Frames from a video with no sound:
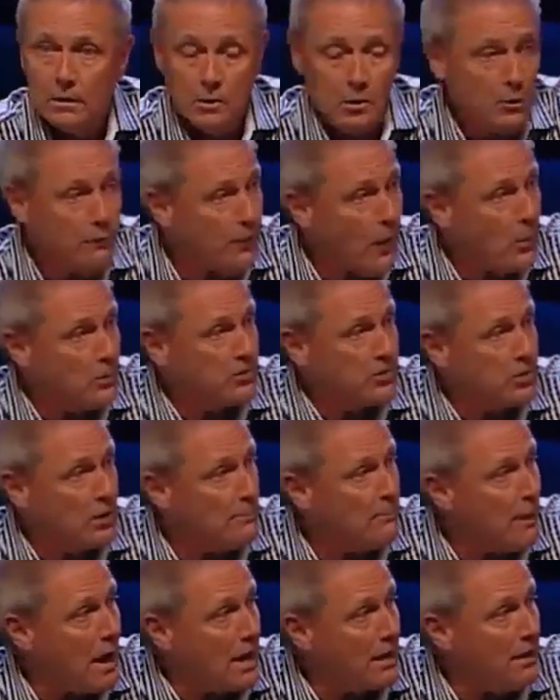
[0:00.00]
you vote
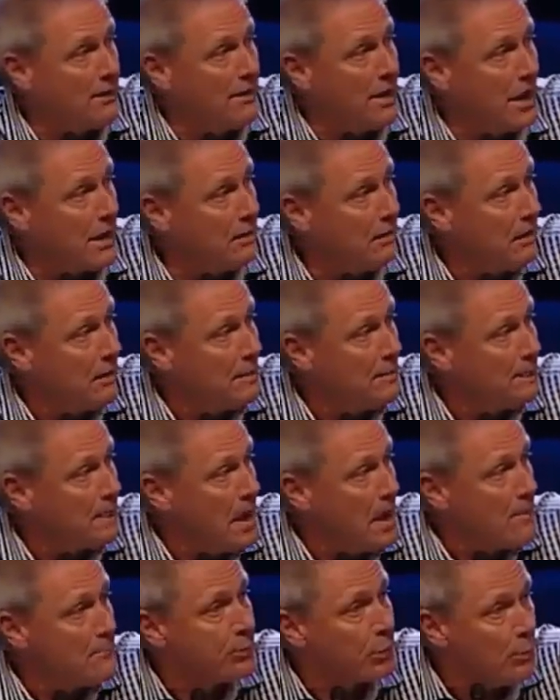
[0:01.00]
somebody
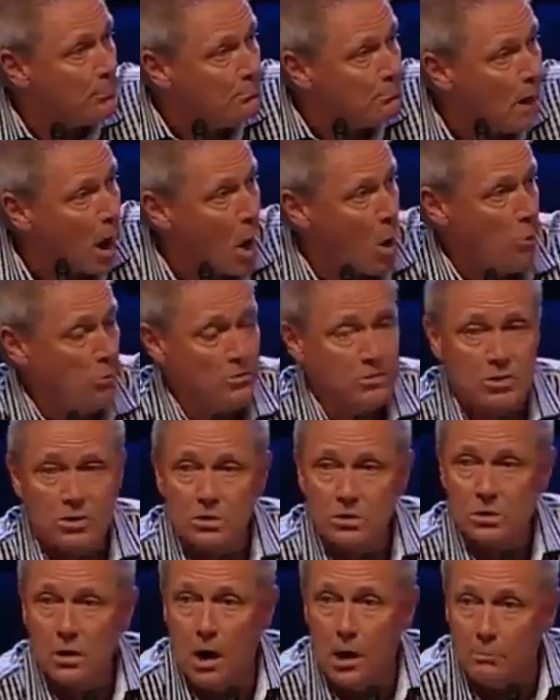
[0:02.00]
that promotes
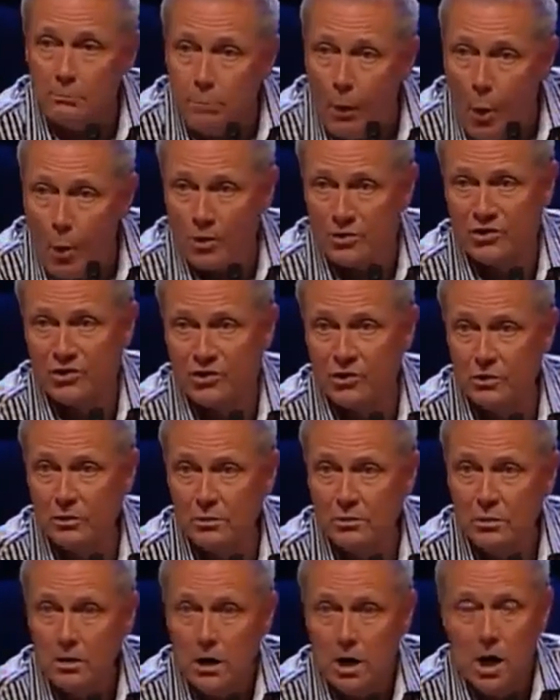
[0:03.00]

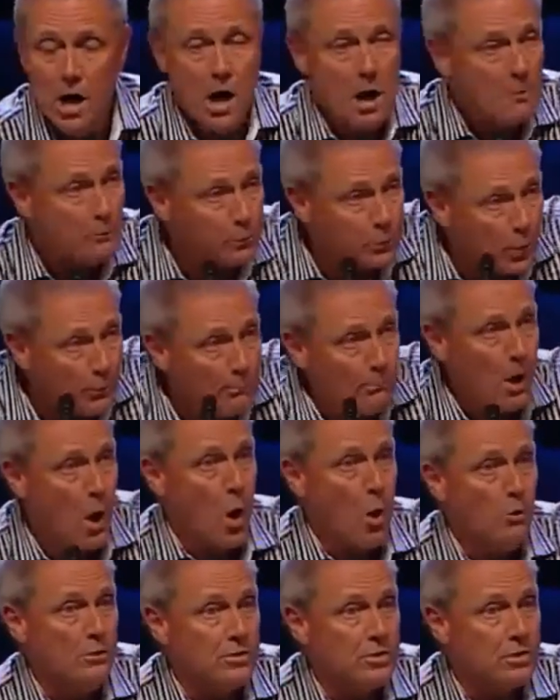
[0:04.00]
abortion,
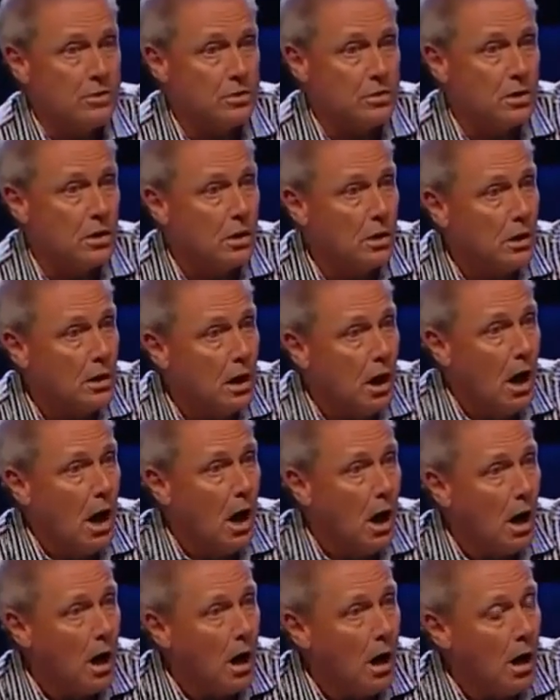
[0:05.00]
promotes
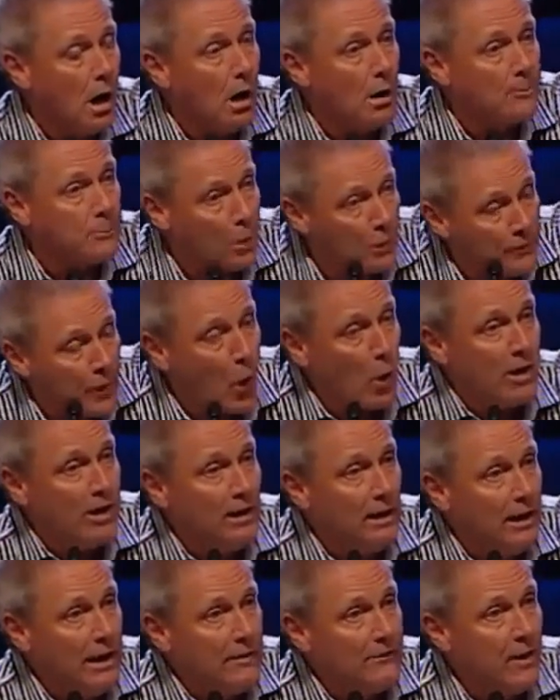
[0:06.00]
uh,
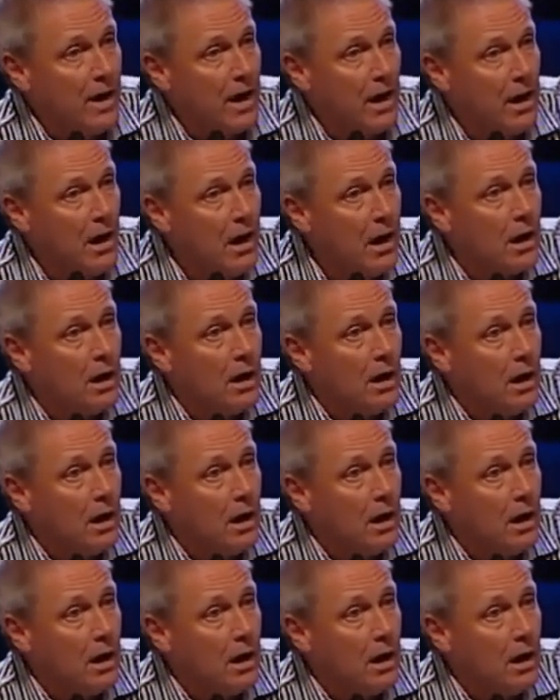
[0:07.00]
perverted living,